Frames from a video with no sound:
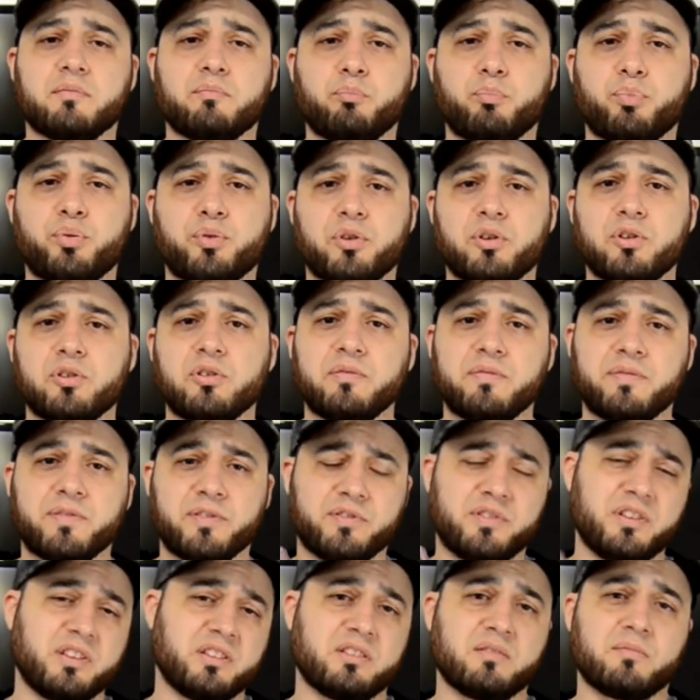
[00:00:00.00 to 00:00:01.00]
pro
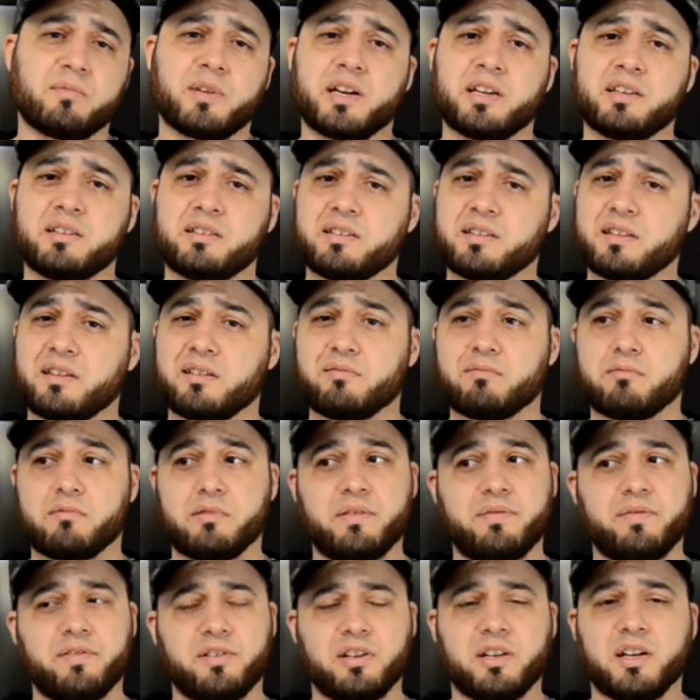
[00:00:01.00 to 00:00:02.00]
for this device that
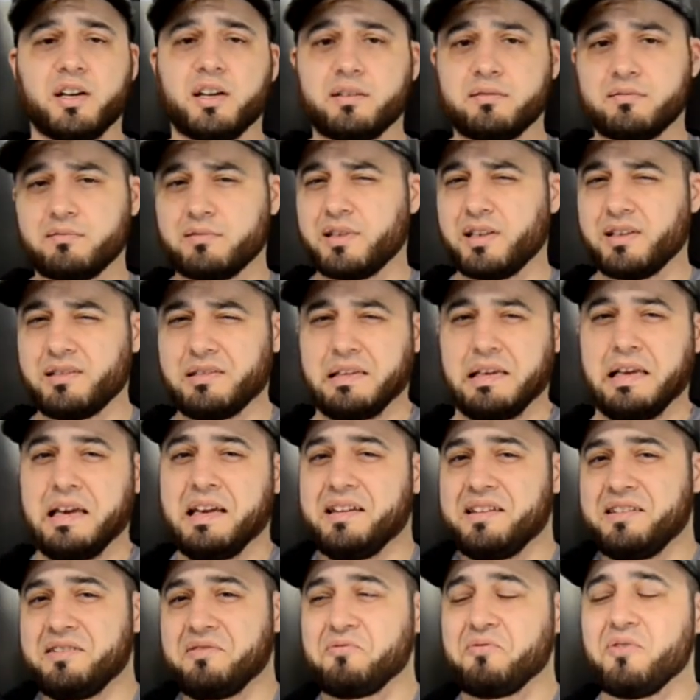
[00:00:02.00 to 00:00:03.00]
we forgot, that's
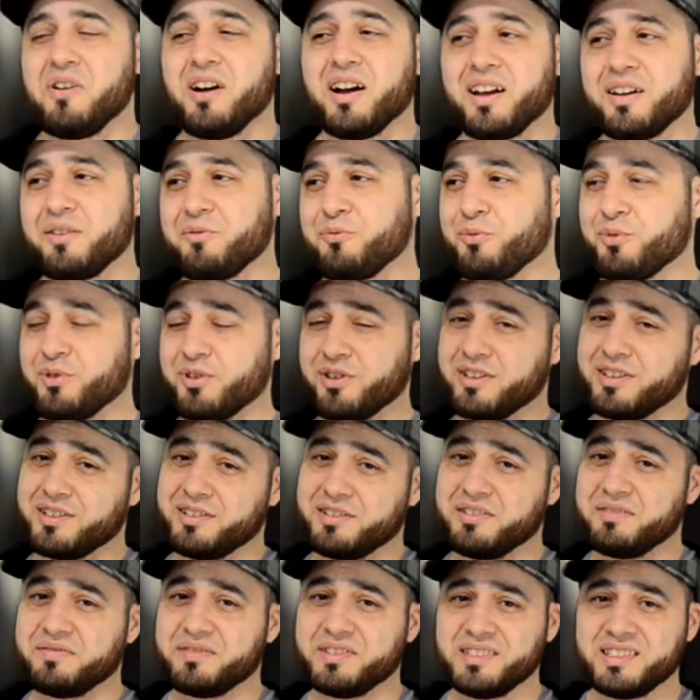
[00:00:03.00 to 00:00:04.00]
kind of why we're in a
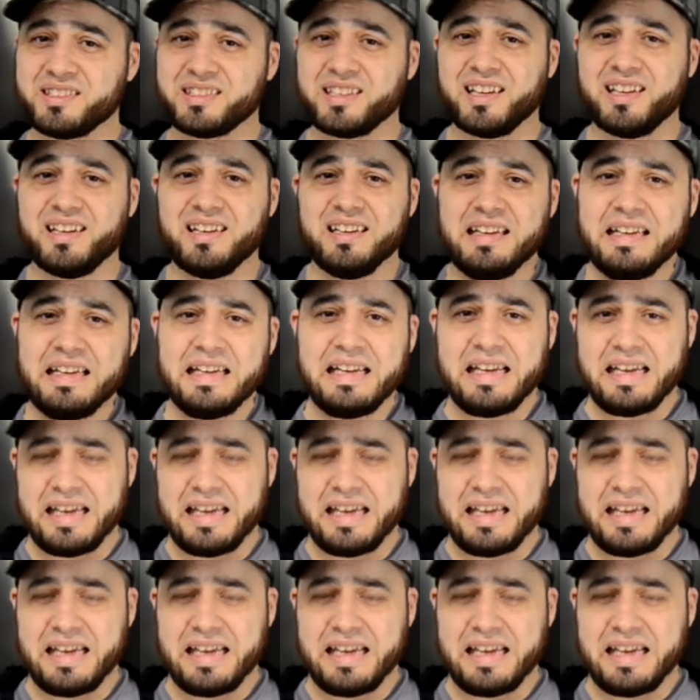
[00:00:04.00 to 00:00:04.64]
different set,